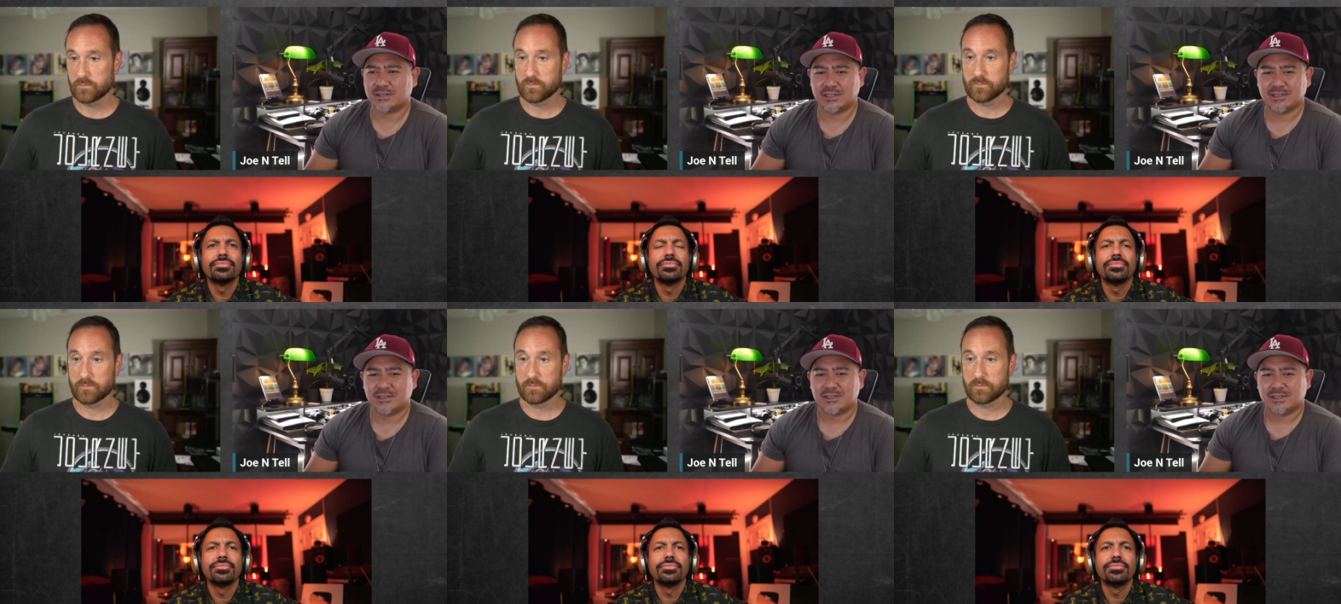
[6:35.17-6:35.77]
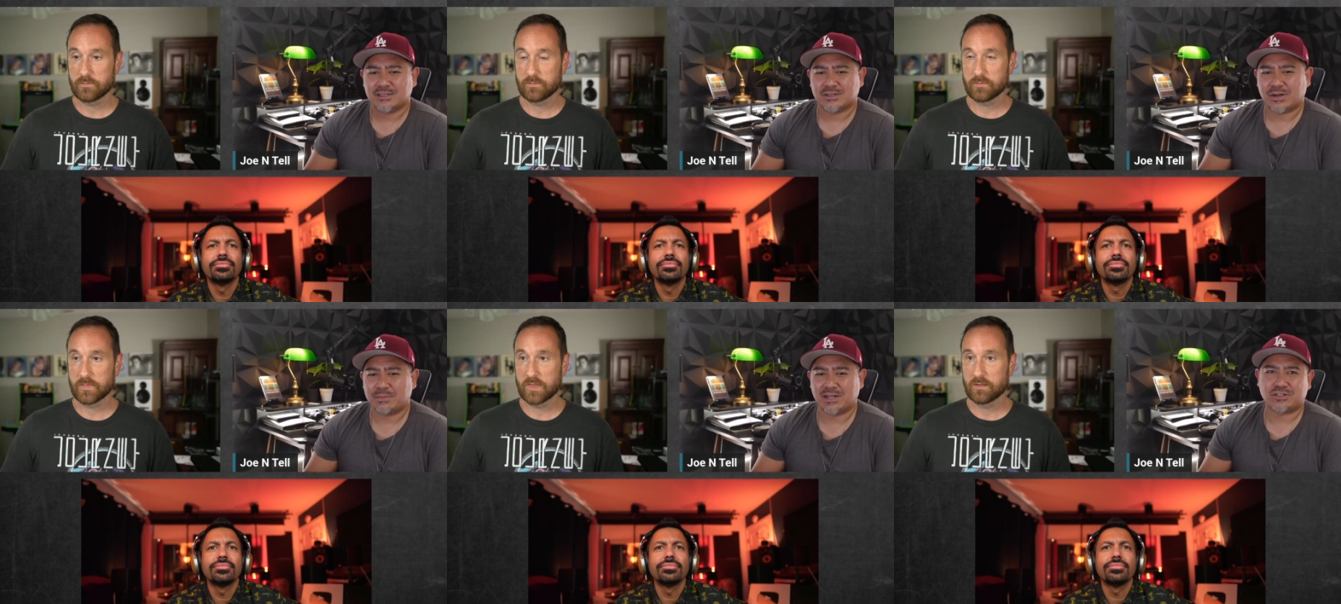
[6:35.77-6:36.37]
Speaker 1: right? So
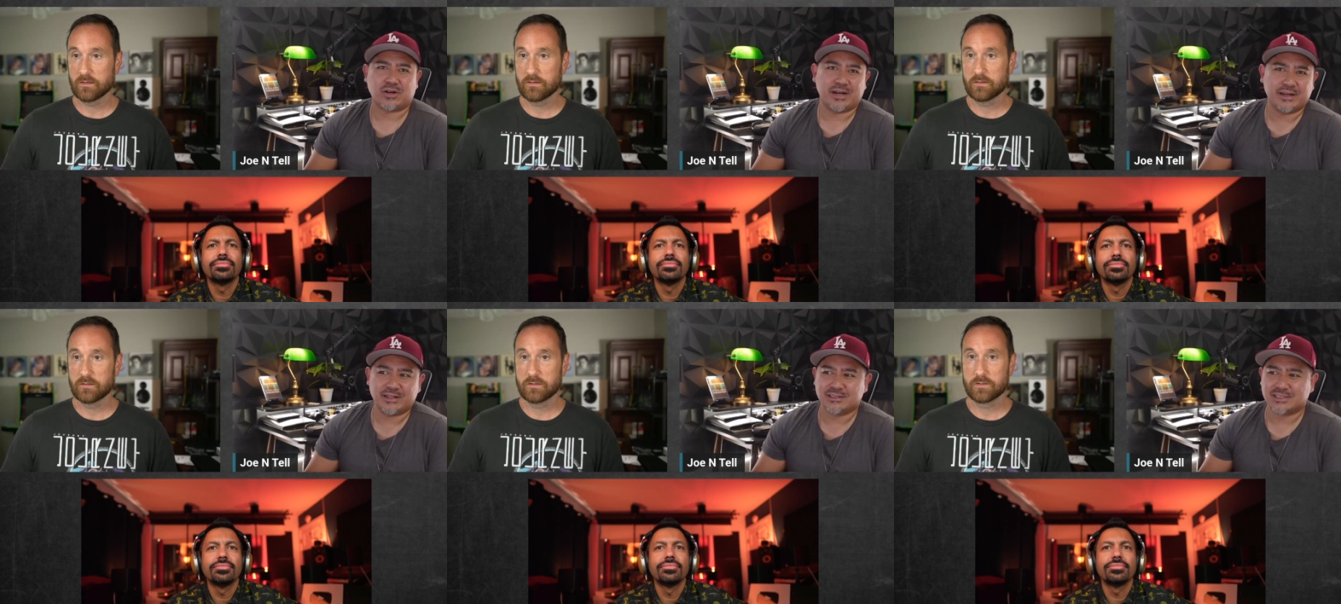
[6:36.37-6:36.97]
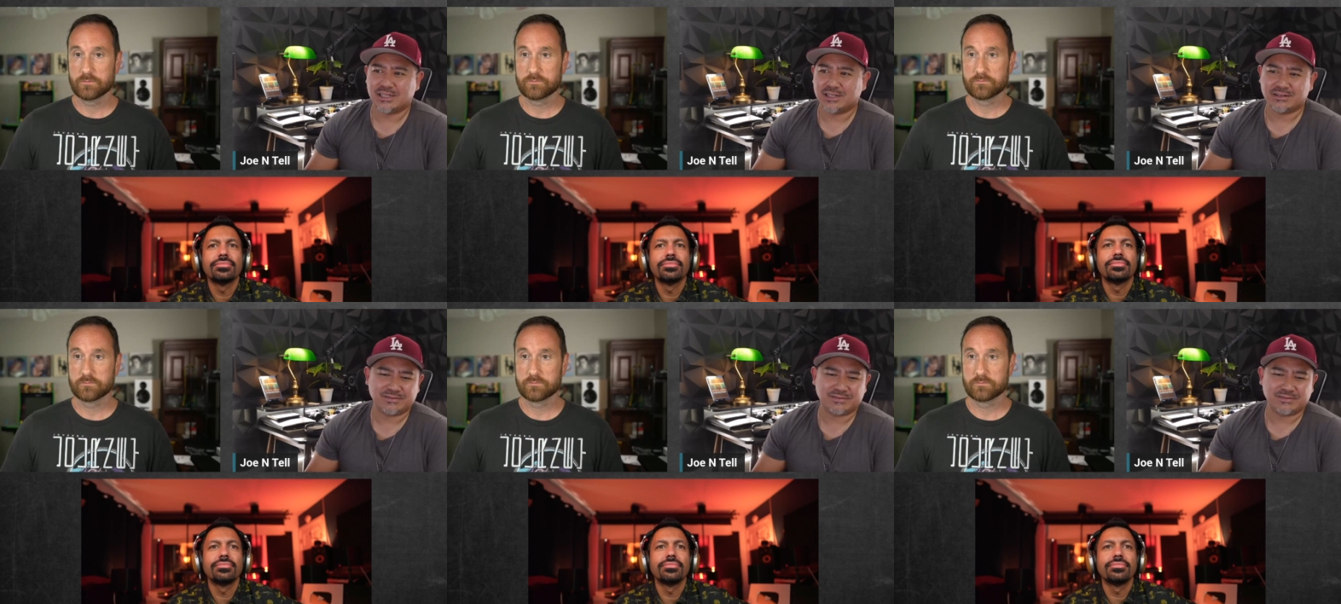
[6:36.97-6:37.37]
I'm gonna try it and see.